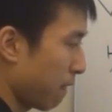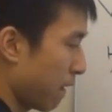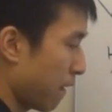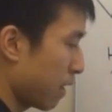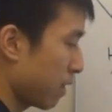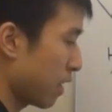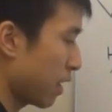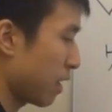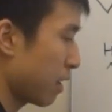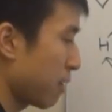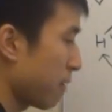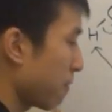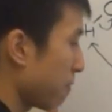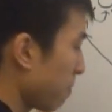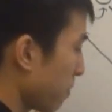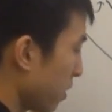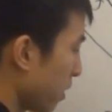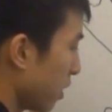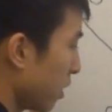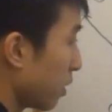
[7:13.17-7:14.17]
And then
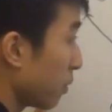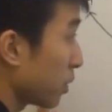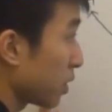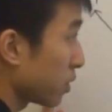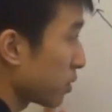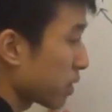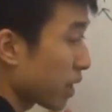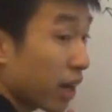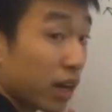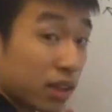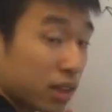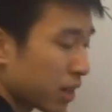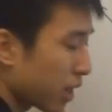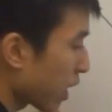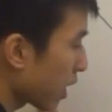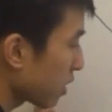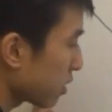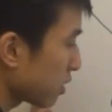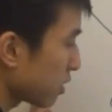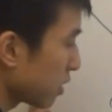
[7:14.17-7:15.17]
when you attack the
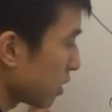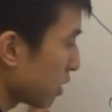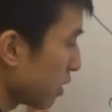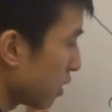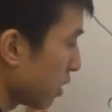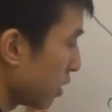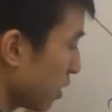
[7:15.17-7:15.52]
acid,